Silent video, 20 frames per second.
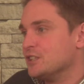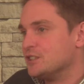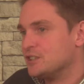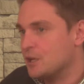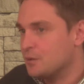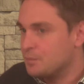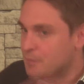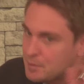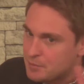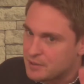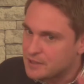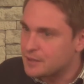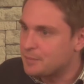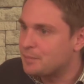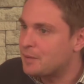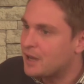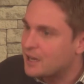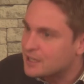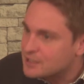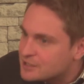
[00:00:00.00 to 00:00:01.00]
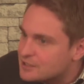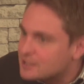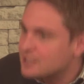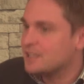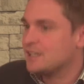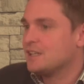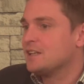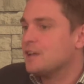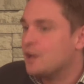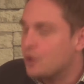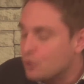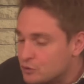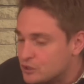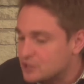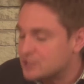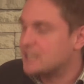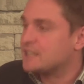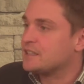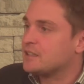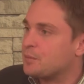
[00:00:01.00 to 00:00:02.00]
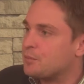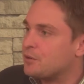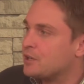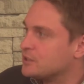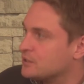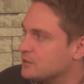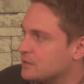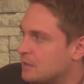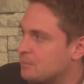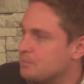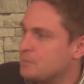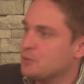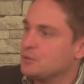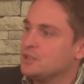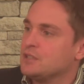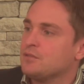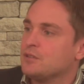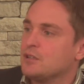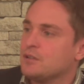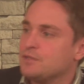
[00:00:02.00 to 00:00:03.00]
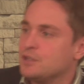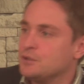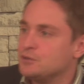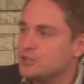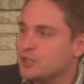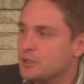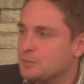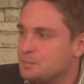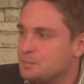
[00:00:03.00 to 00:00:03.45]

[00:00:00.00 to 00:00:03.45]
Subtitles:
So remembering the past, understanding the present, and building for the future.